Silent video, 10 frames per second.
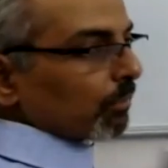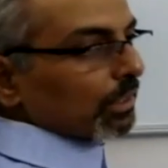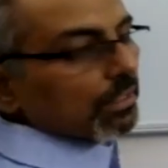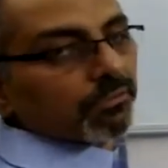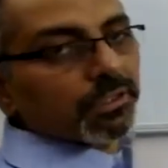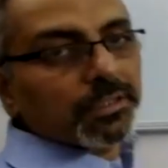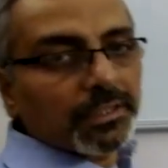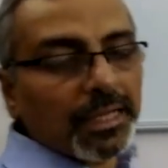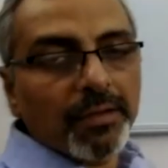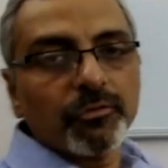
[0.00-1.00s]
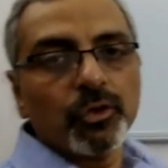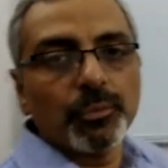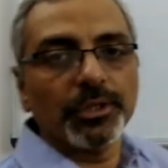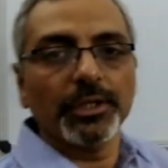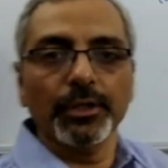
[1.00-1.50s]
whatever the time will be,
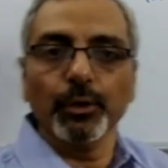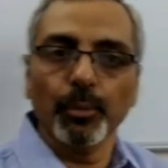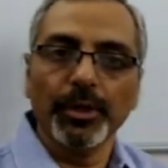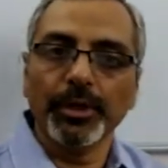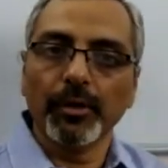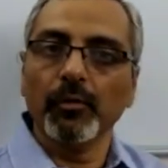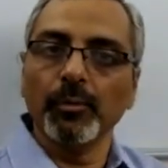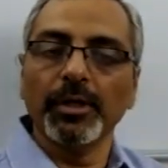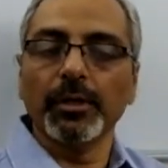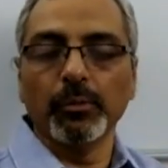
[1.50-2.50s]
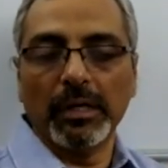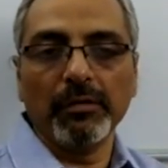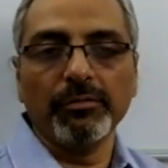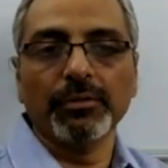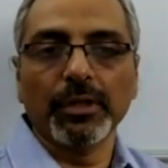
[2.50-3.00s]
the denominator will be
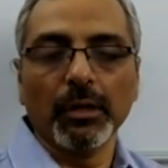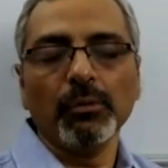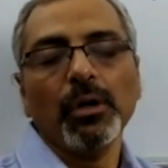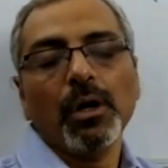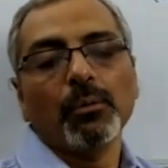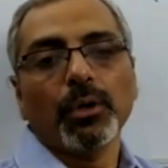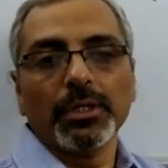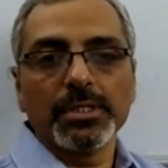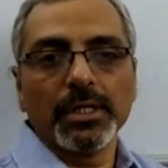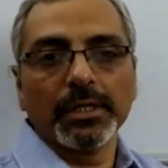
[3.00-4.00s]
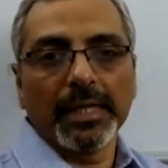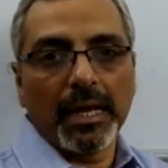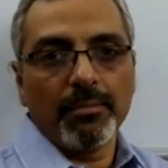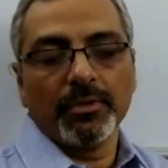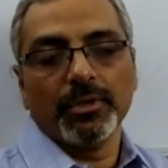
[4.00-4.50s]
12. Now what is the
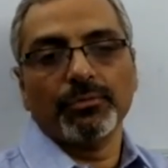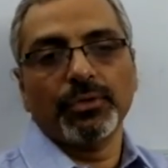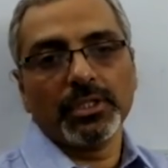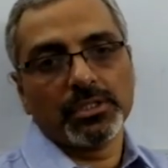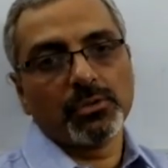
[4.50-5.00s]
time? The first